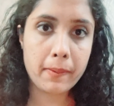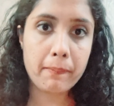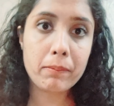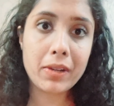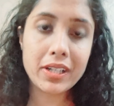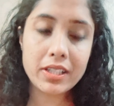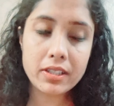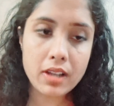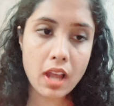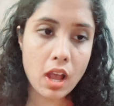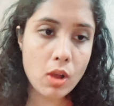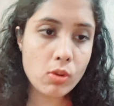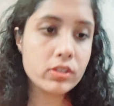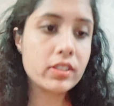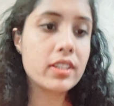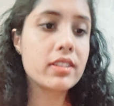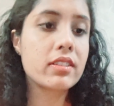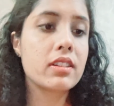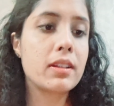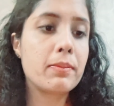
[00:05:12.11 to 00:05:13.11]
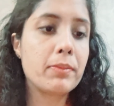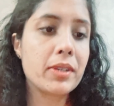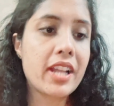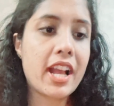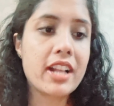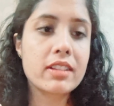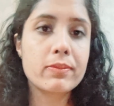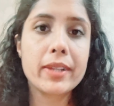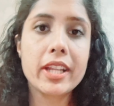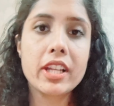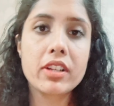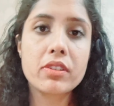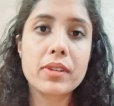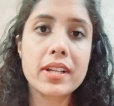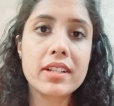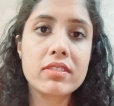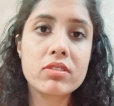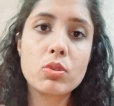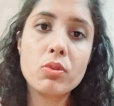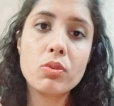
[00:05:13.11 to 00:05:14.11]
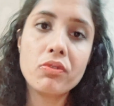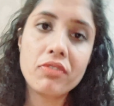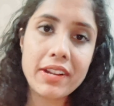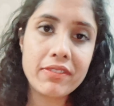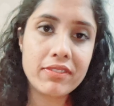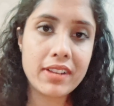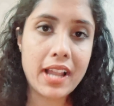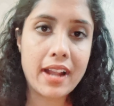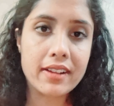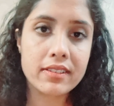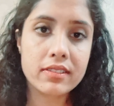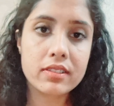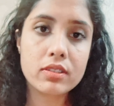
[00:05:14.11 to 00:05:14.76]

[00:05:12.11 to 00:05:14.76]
But now this limit has been increased to 5 lakhs.